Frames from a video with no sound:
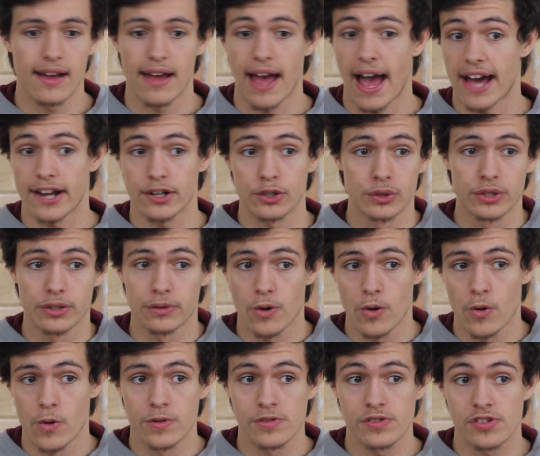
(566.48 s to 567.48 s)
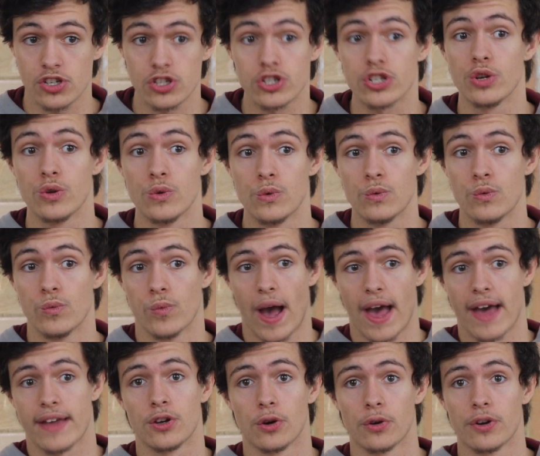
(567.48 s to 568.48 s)
add all the rules to
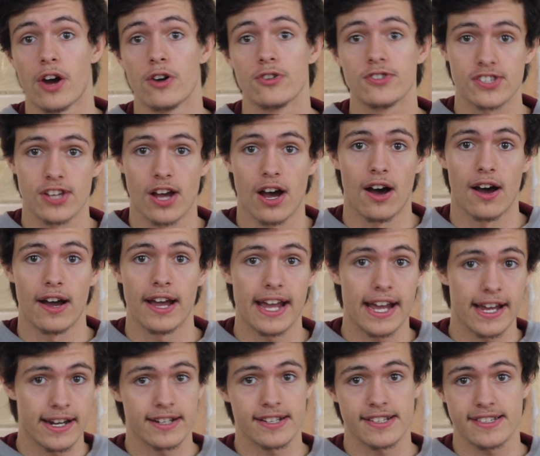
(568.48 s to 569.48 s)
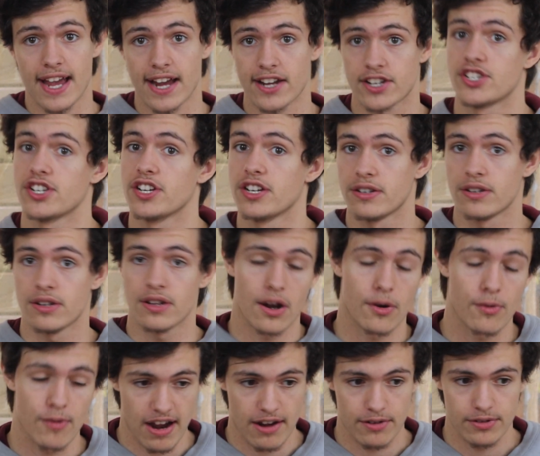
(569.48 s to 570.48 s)
where your notes are in a section
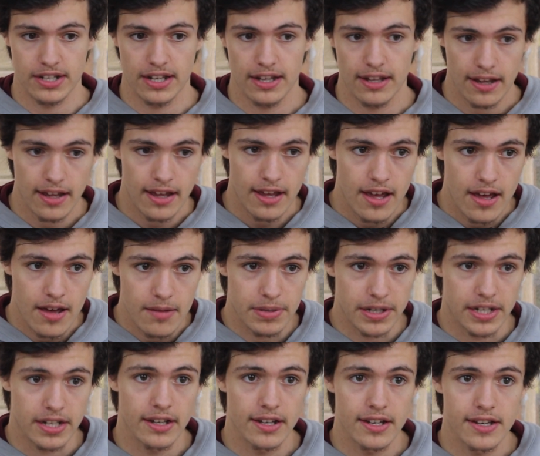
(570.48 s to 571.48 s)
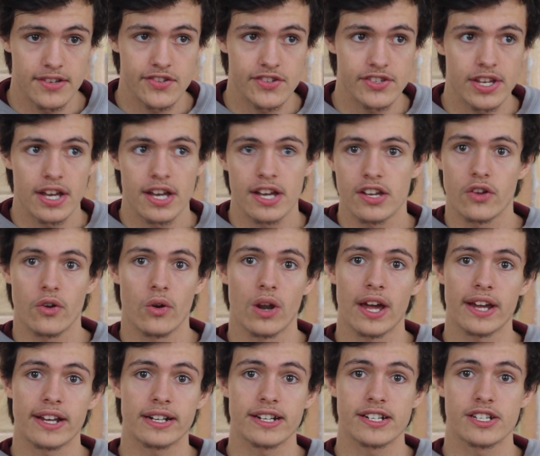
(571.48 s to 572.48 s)
around it, because you're
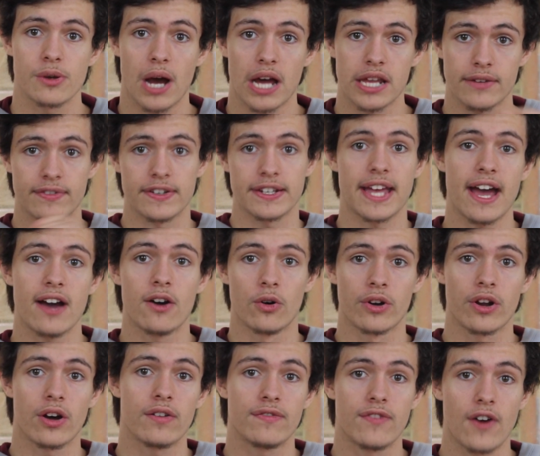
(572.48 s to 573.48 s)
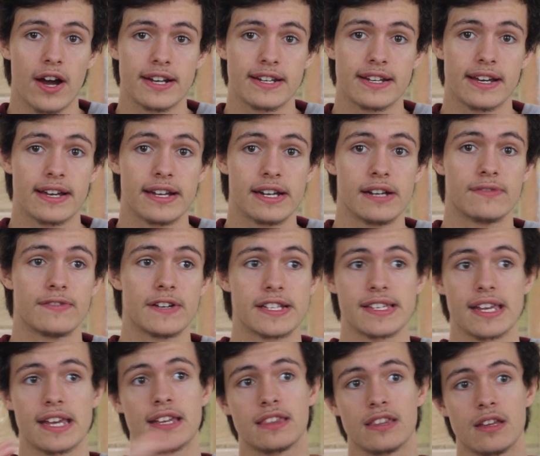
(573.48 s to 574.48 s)
likely to either forget or not find it. And if
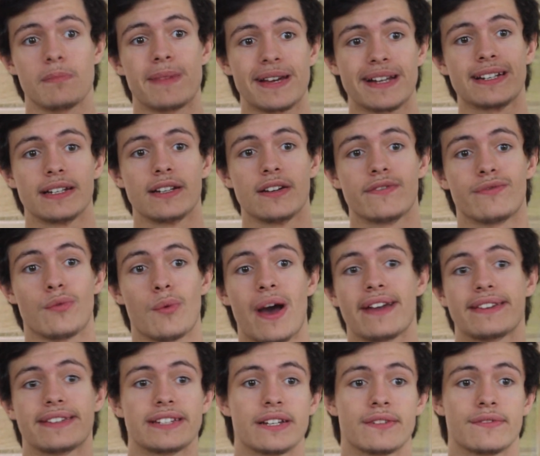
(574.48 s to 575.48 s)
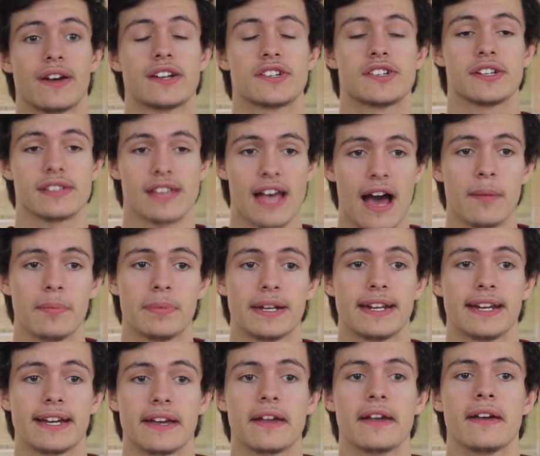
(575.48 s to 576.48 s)
it's in the middle of where the adventure's
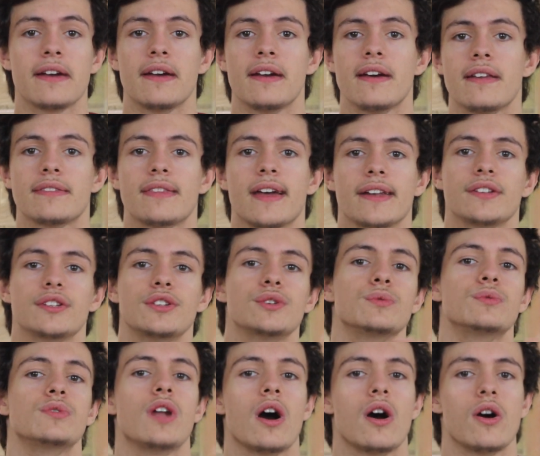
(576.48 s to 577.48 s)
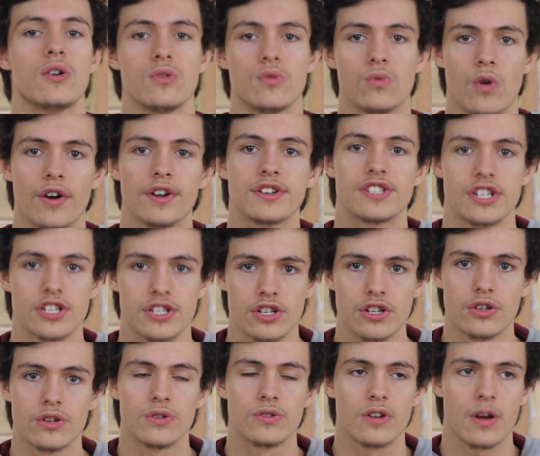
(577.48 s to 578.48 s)
happening, then you know what to
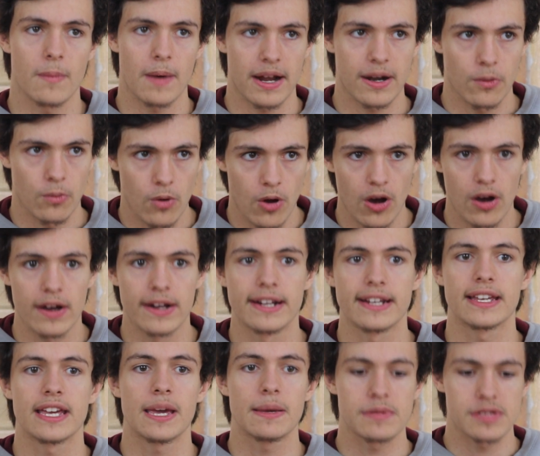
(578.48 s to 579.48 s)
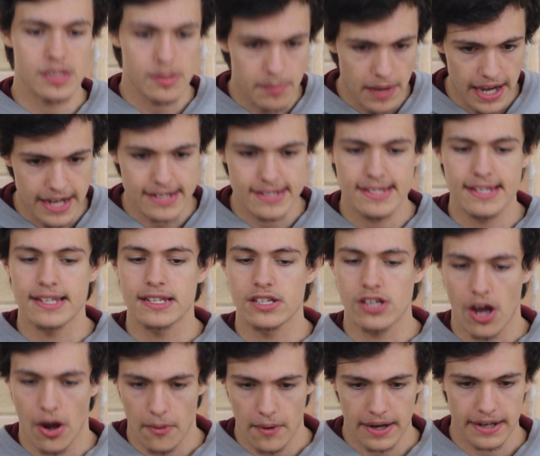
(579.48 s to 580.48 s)
do no matter what, and it keeps the pacing
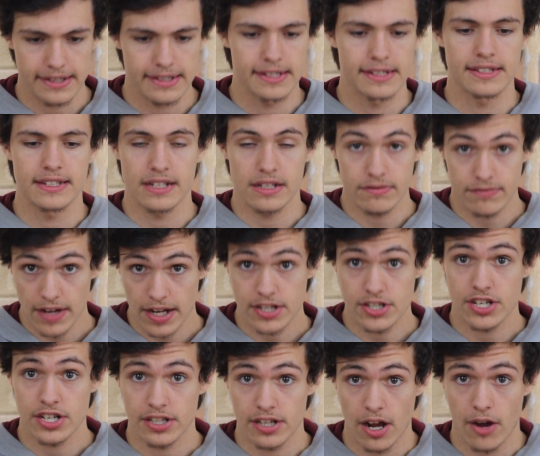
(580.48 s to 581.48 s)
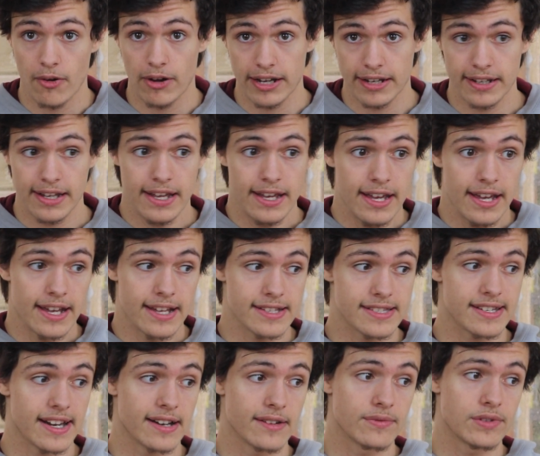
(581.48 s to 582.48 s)
going and the adventure going,
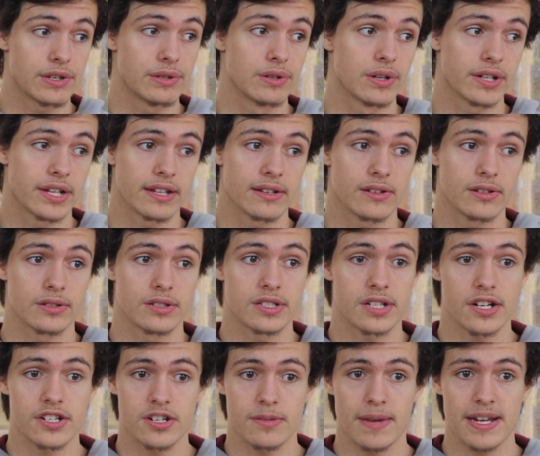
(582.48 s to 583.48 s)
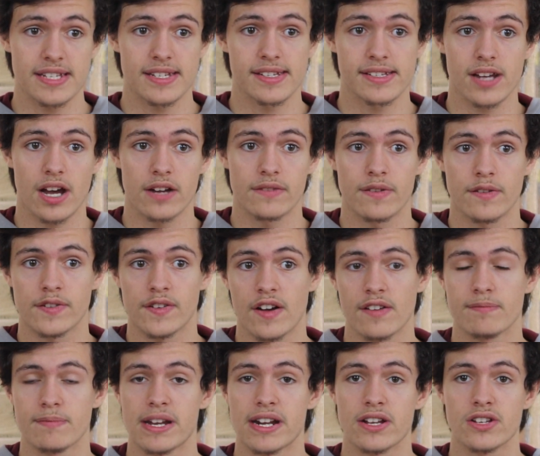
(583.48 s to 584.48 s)
instead of you looking through the Dungeon Master's Guide for
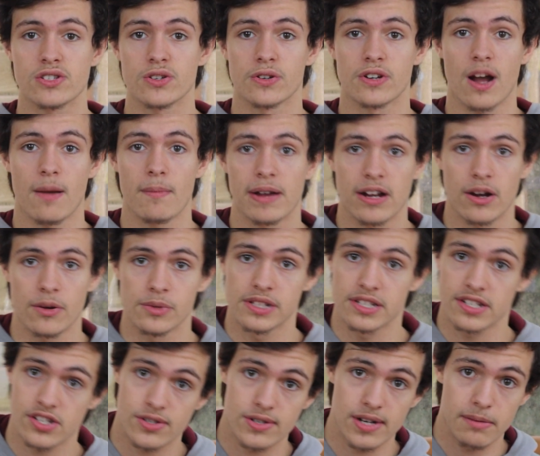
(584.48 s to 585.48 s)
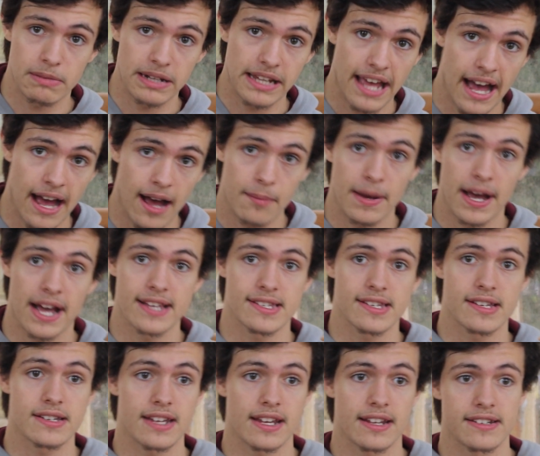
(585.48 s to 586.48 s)
5 minutes or coming up with extremely
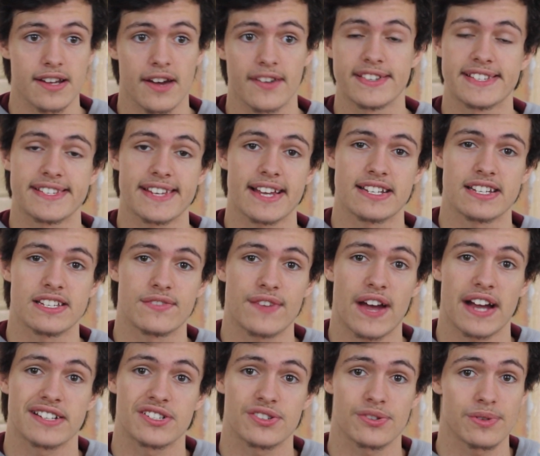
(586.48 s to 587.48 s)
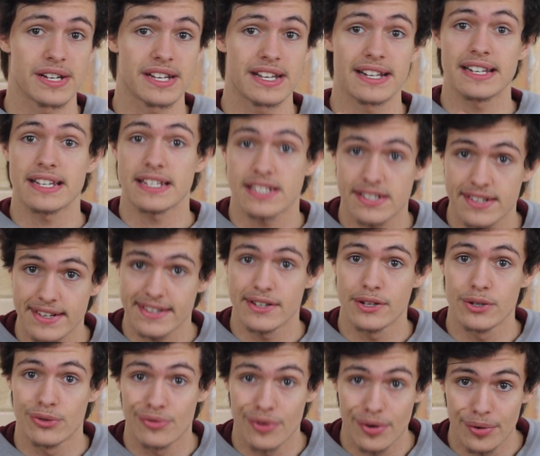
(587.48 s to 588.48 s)
haphazard and unsatisfactory, at least to
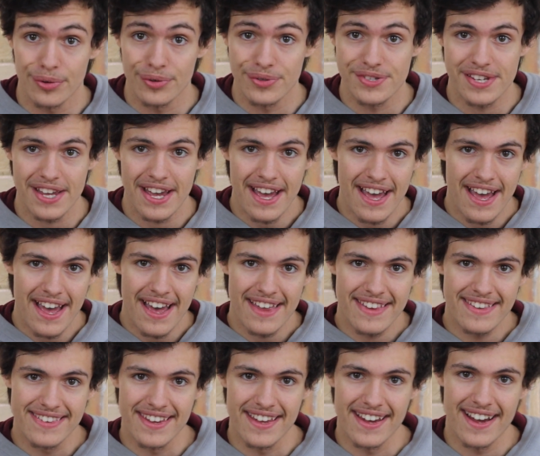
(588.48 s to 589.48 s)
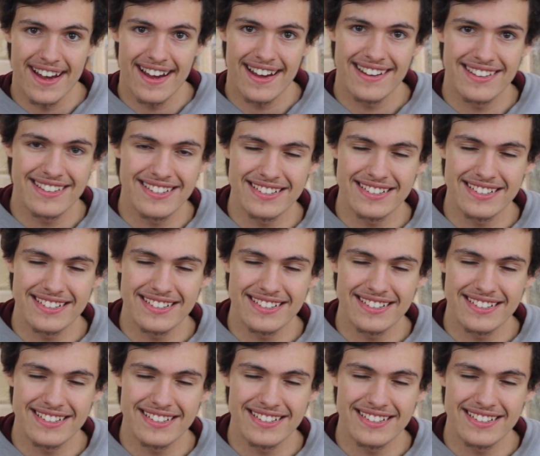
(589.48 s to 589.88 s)
you, rules that